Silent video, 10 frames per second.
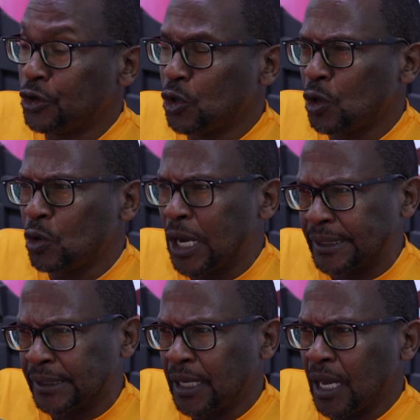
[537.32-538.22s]
You know
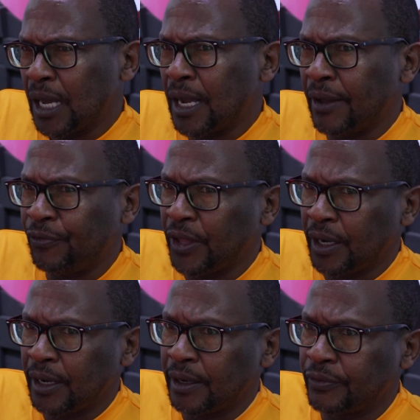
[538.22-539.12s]
what?
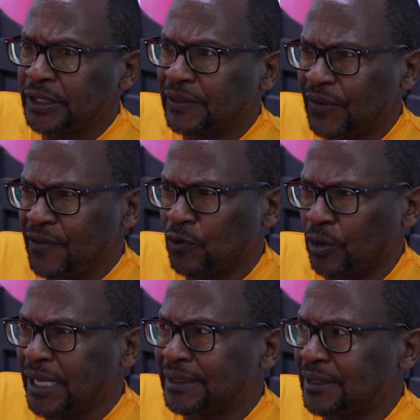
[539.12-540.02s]
The survival
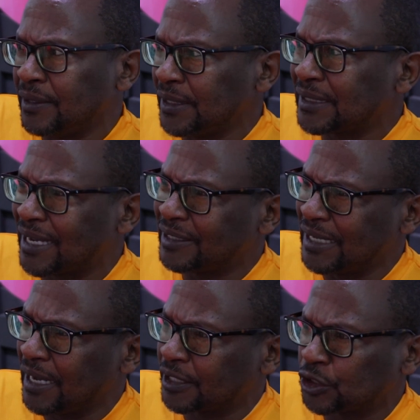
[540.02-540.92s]
rates in this
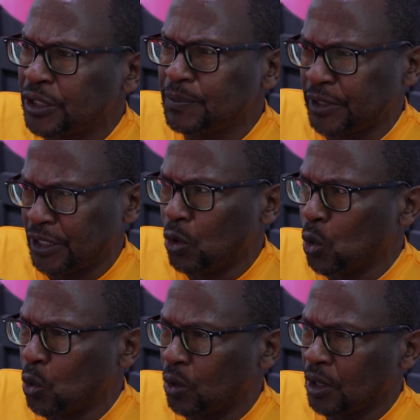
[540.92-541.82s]
country are extremely low.